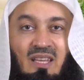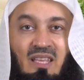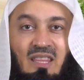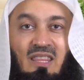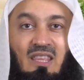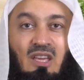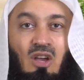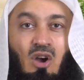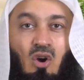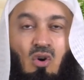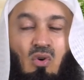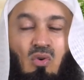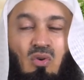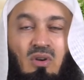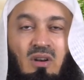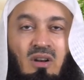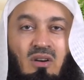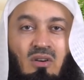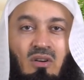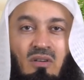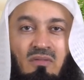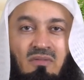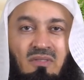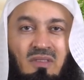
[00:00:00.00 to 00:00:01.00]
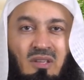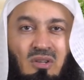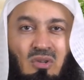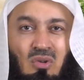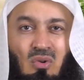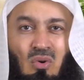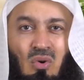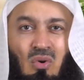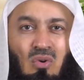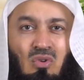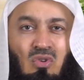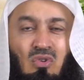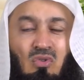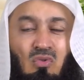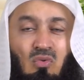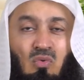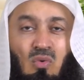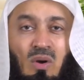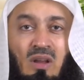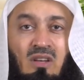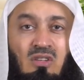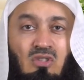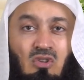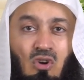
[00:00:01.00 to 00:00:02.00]
The owner of the door you
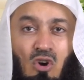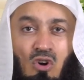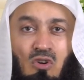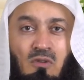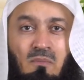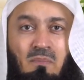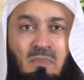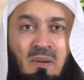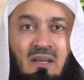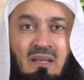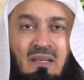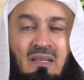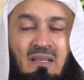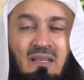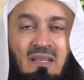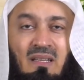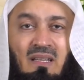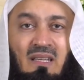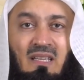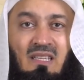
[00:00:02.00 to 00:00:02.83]
want opened